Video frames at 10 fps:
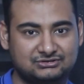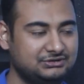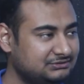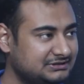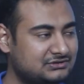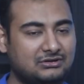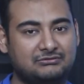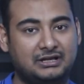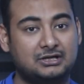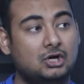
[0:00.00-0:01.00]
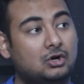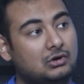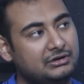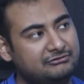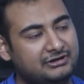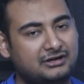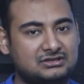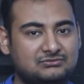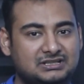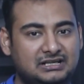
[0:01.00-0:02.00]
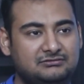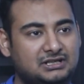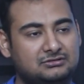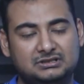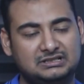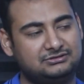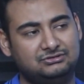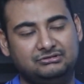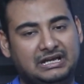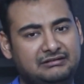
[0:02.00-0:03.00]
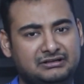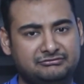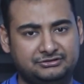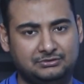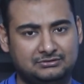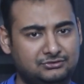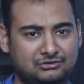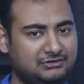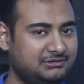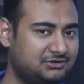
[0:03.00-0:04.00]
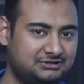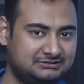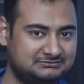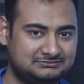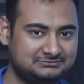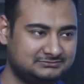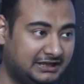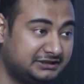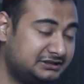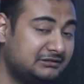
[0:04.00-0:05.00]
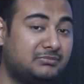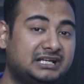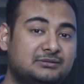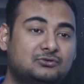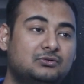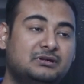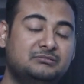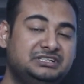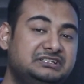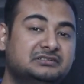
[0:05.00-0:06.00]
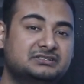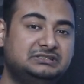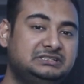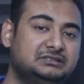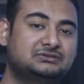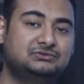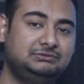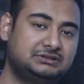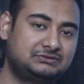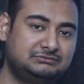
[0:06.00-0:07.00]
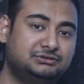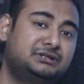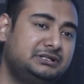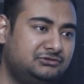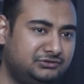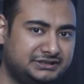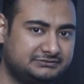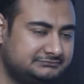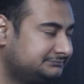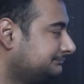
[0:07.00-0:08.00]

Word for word: So you instead of like, oh, in winters, what the hell we can do? Like, dude, we have enough fuel. Don't worry about it. And it can pile up over years, years, years. You can keep doing it.